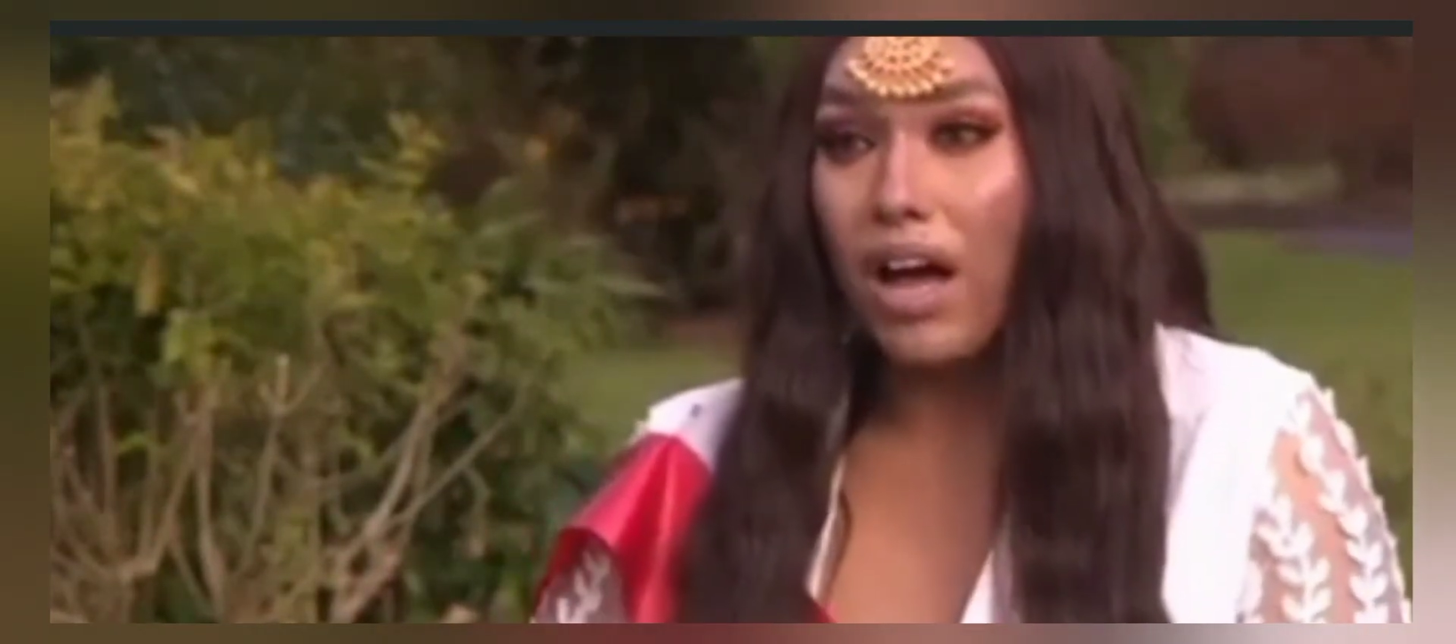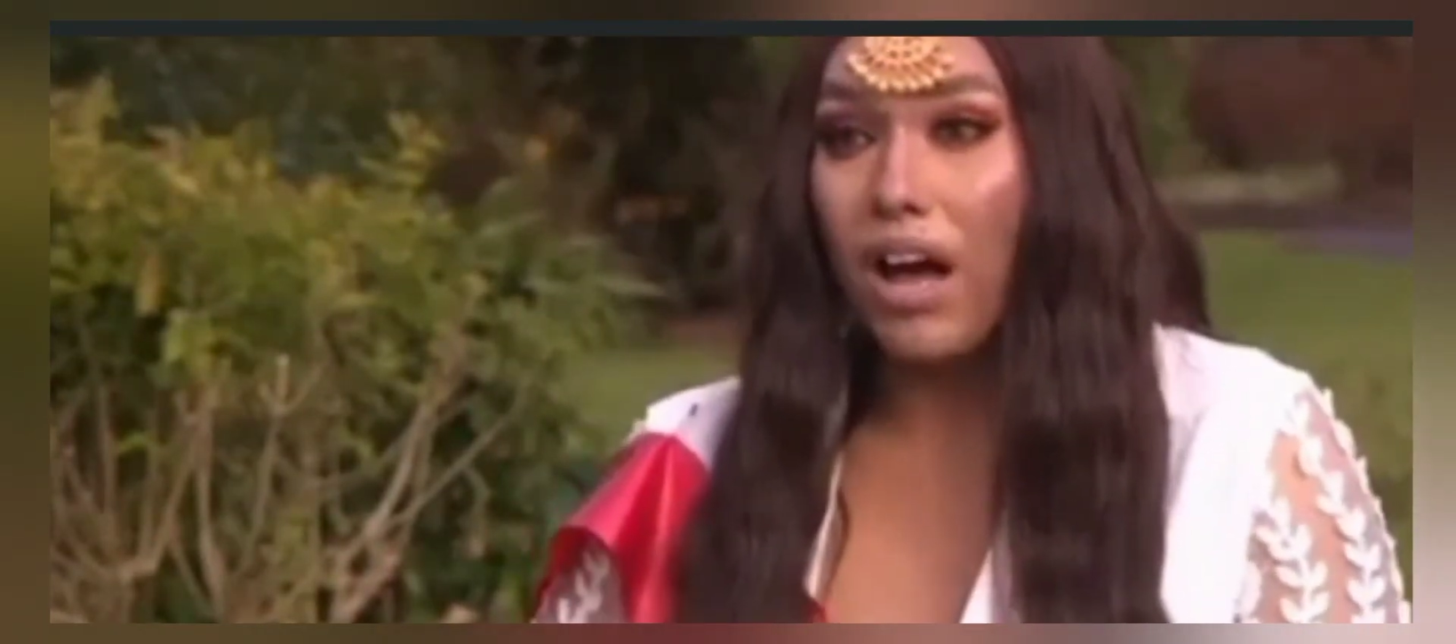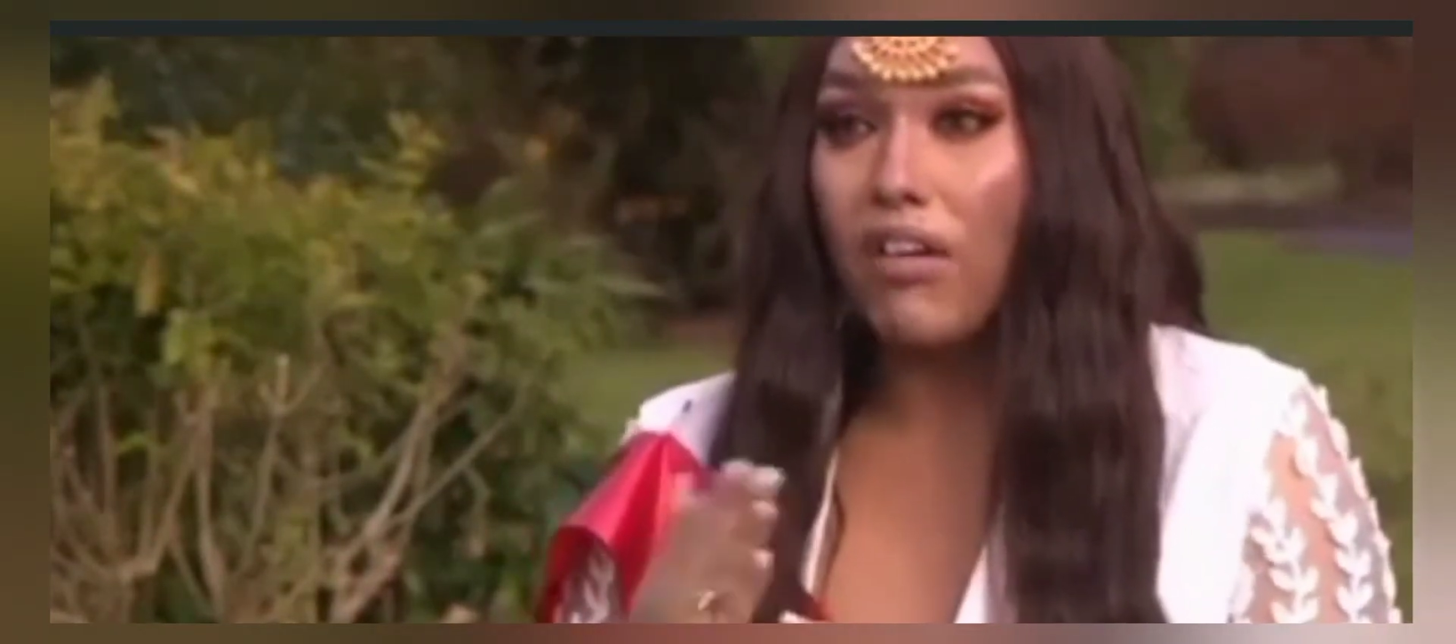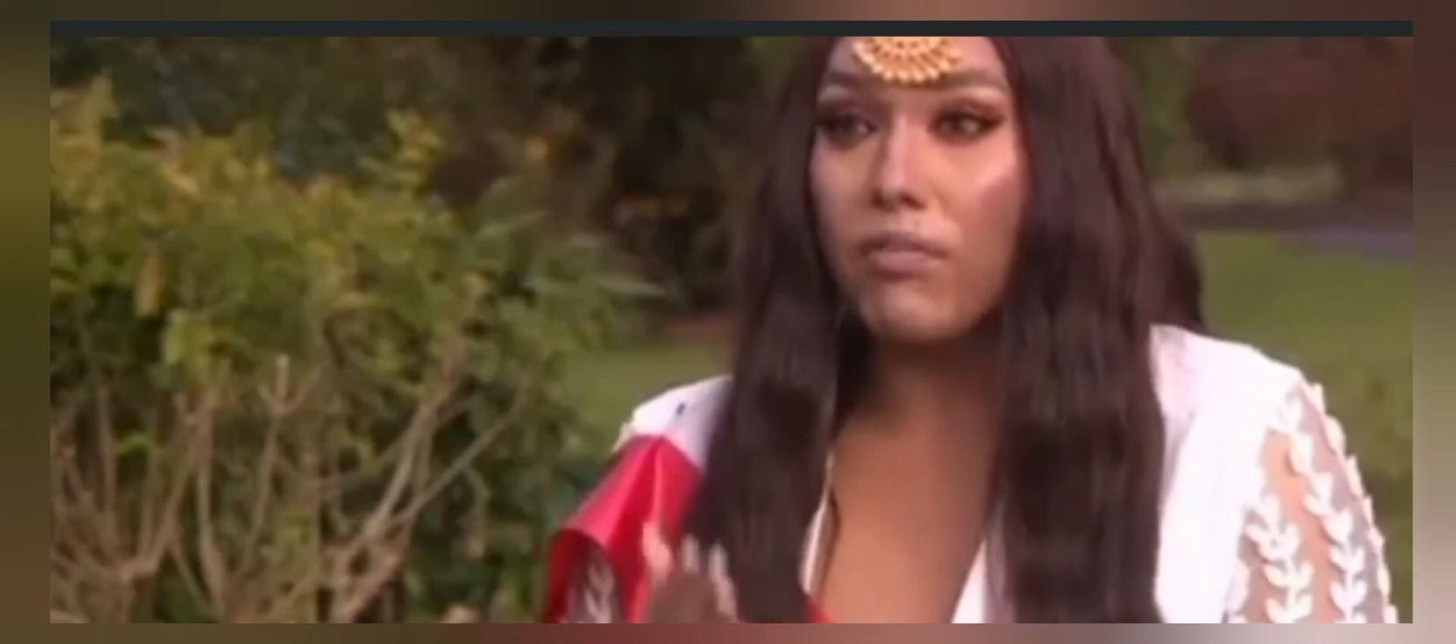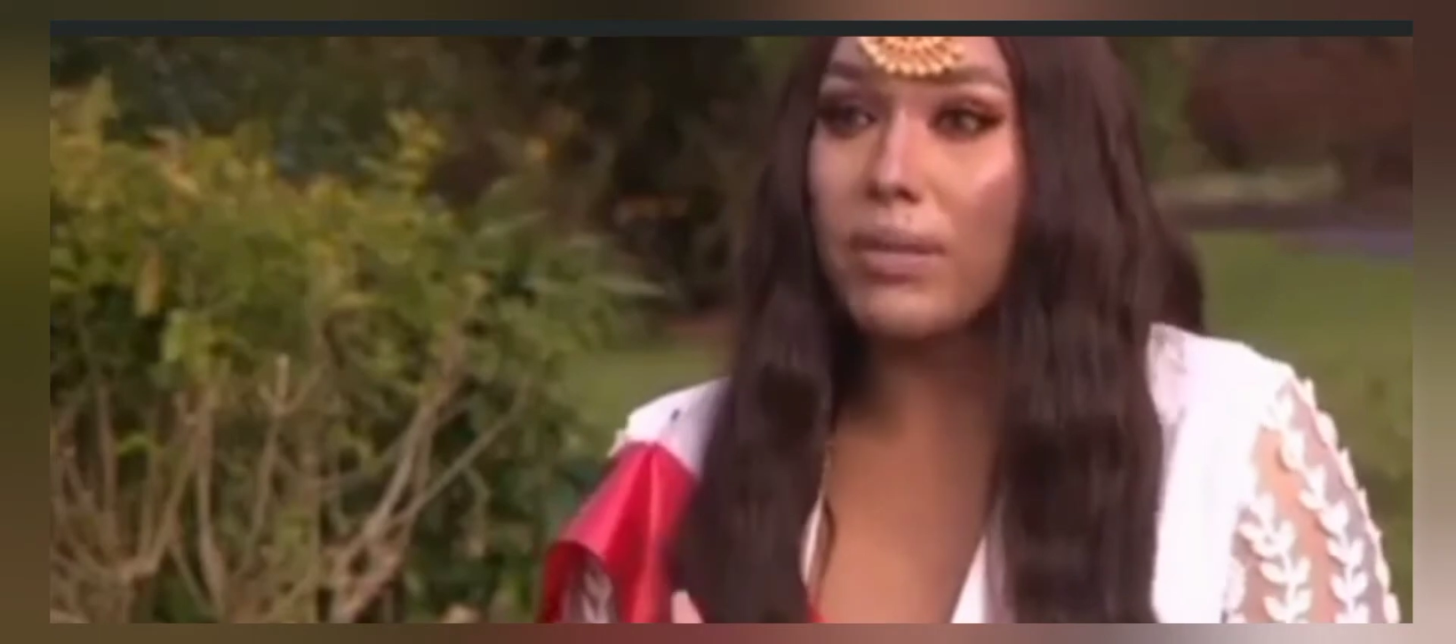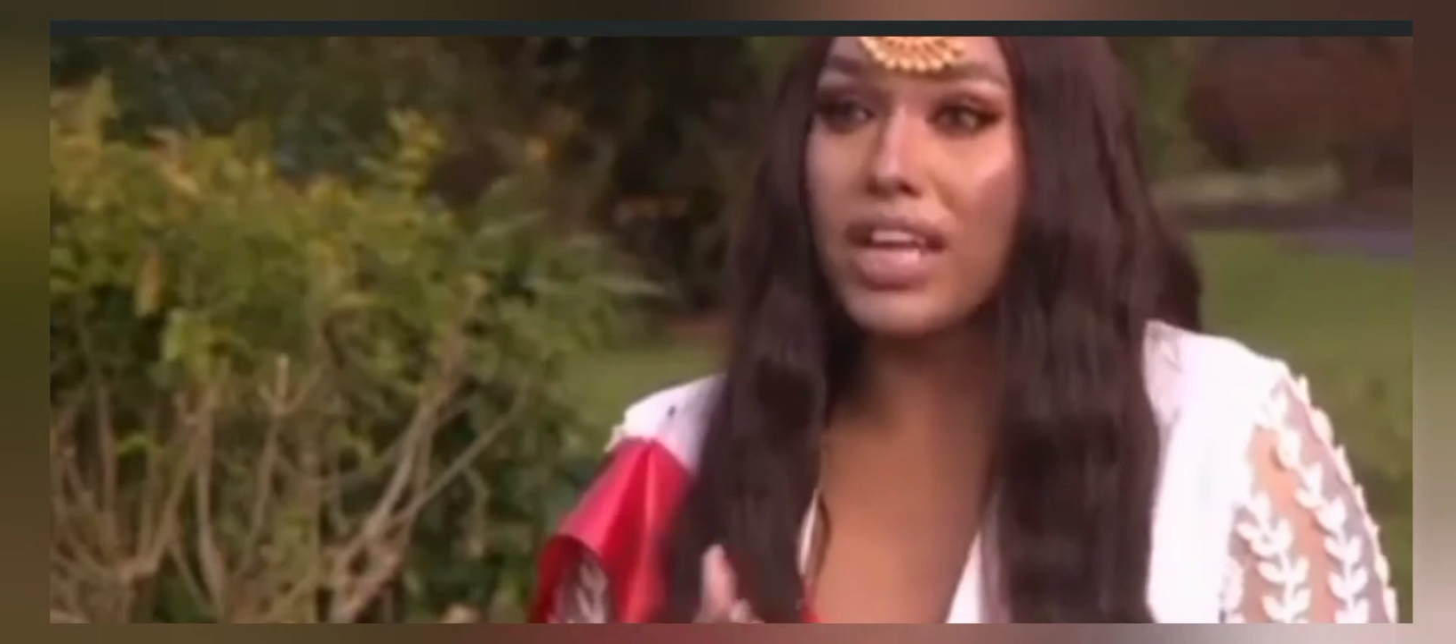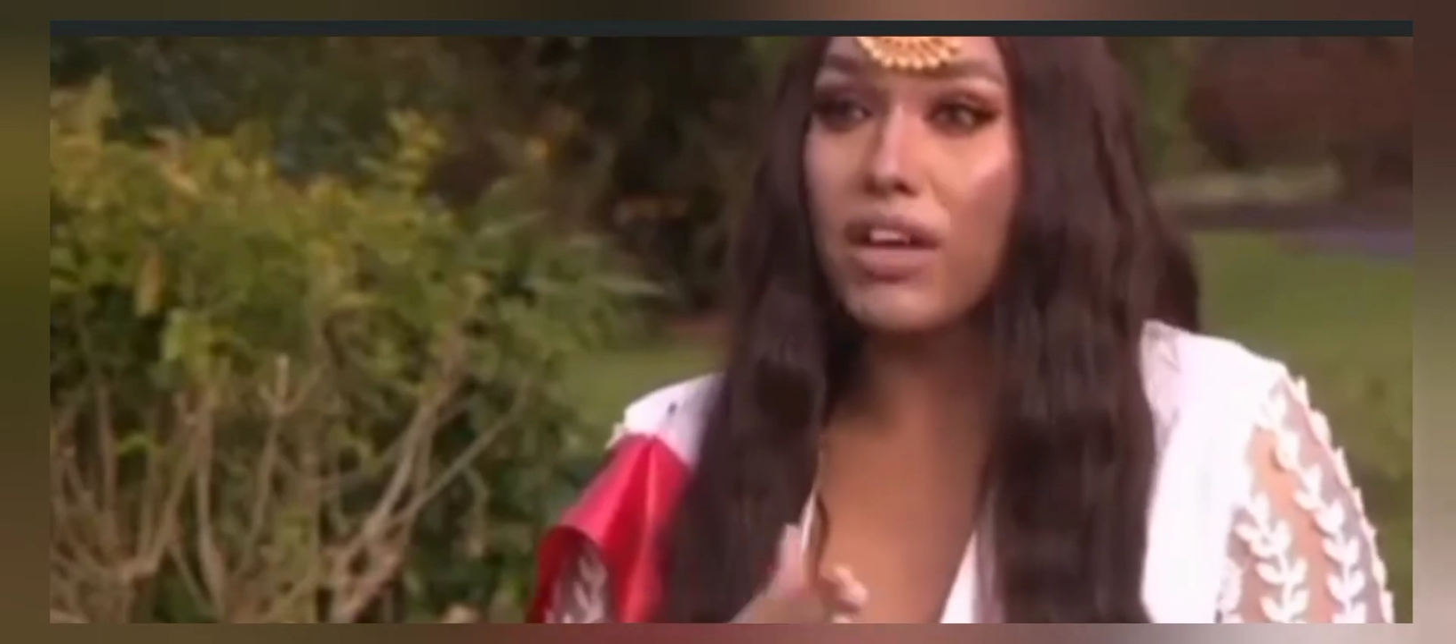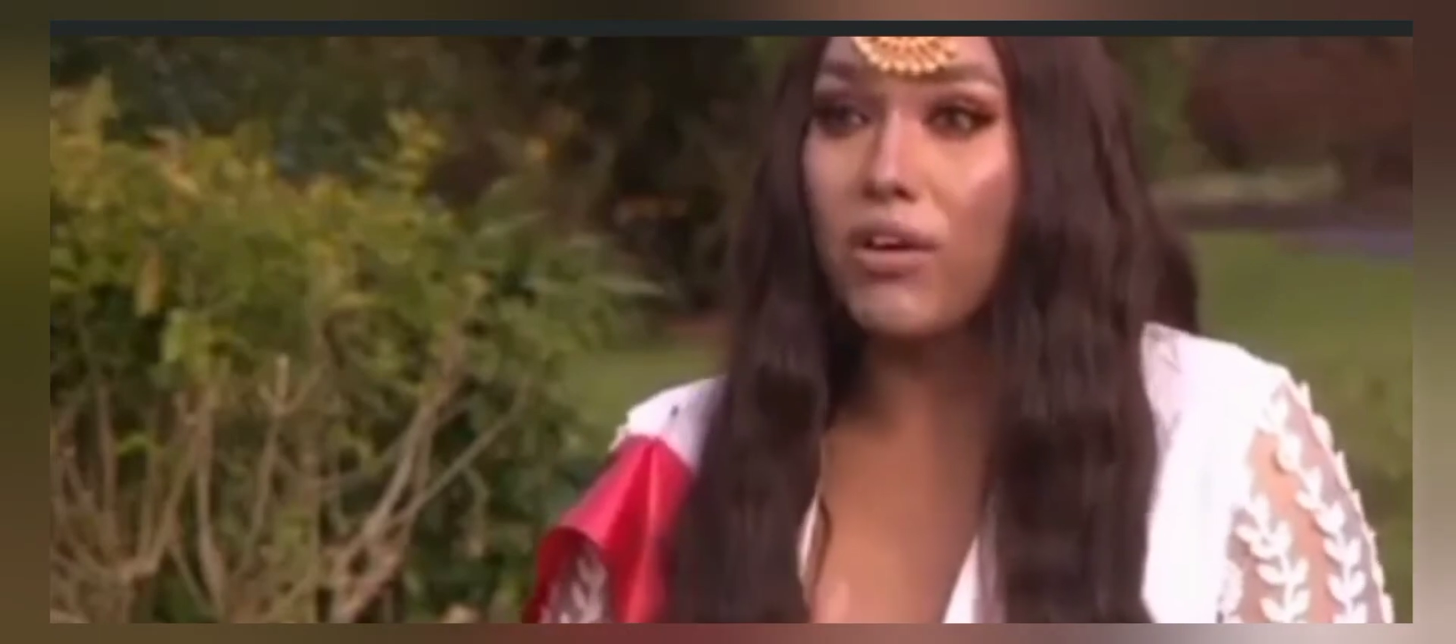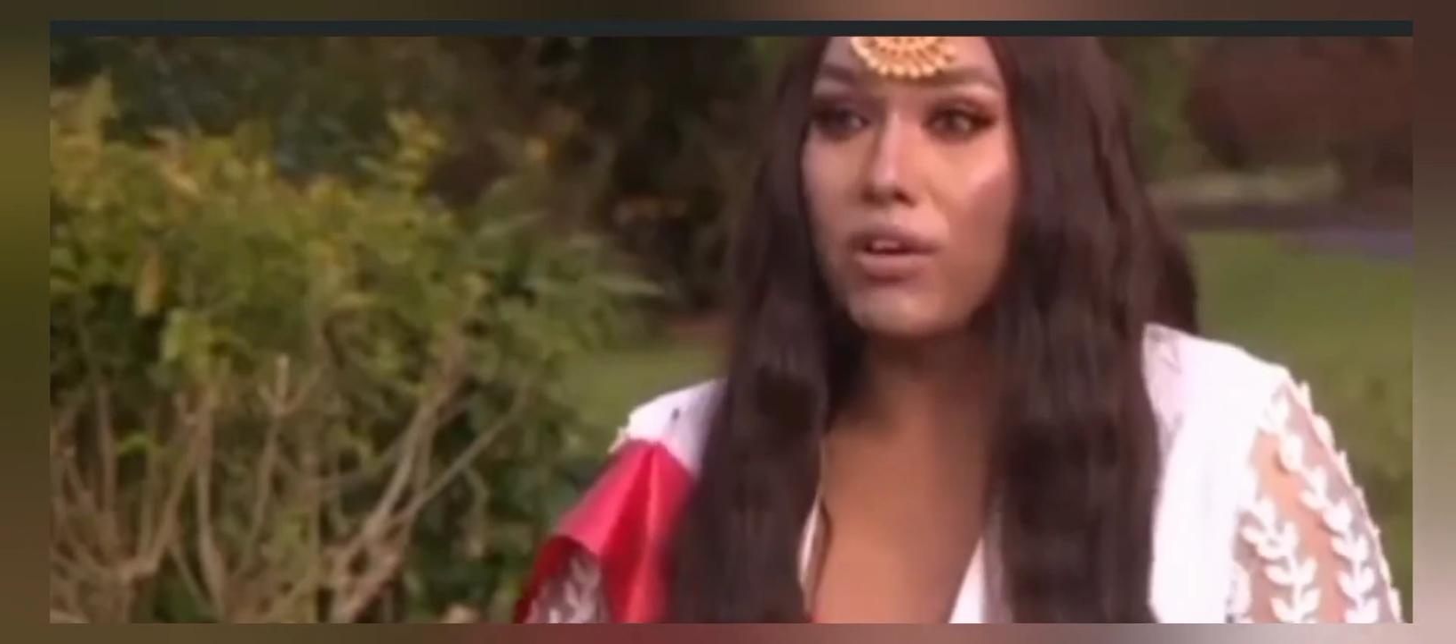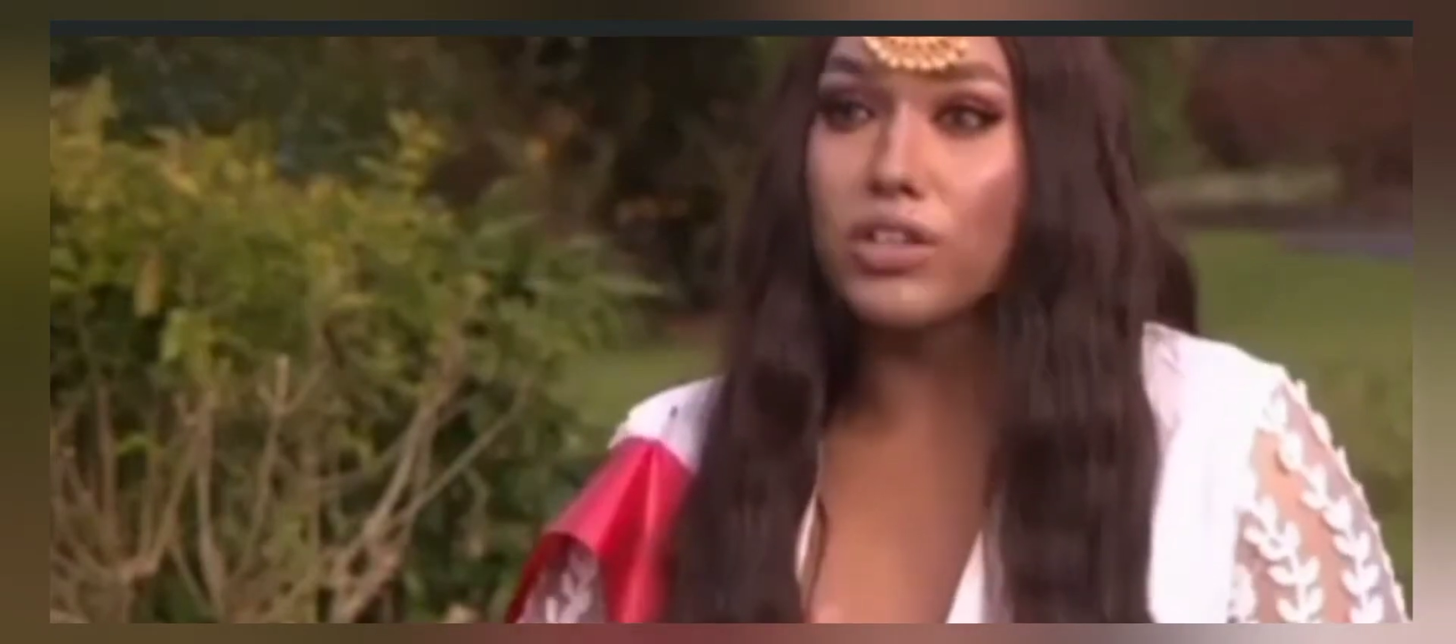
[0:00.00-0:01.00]
of being
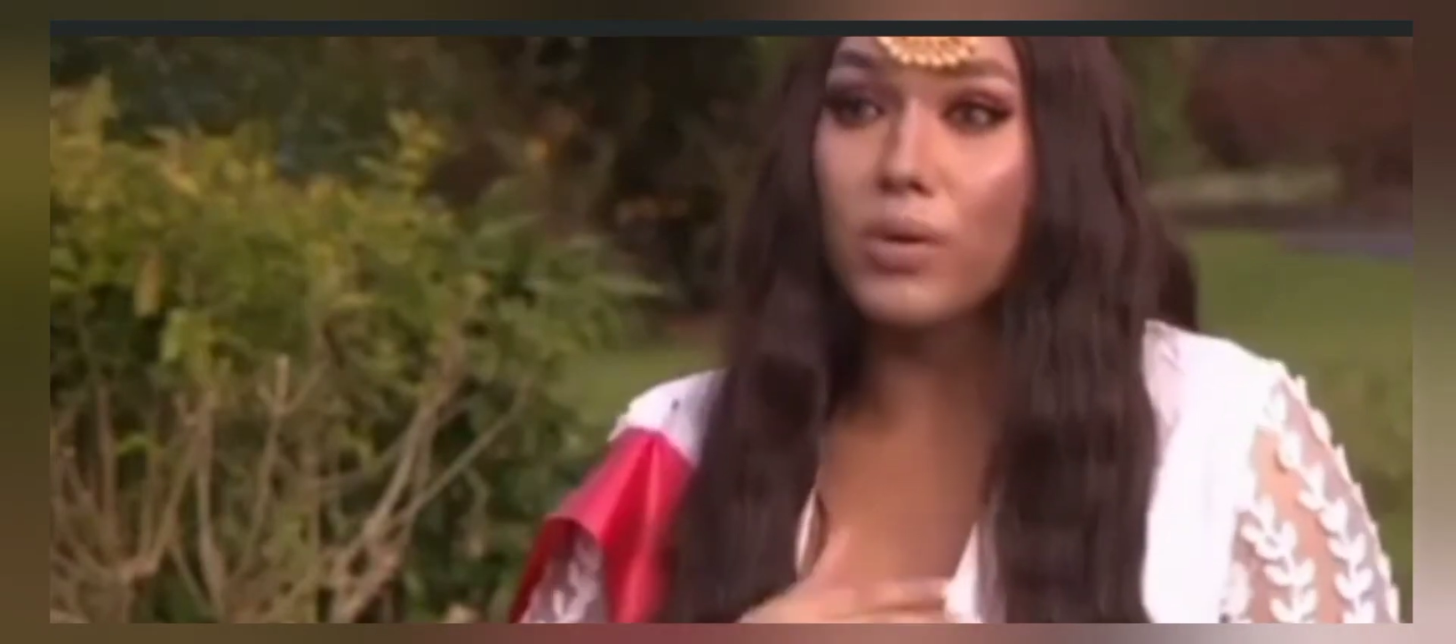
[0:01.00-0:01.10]
called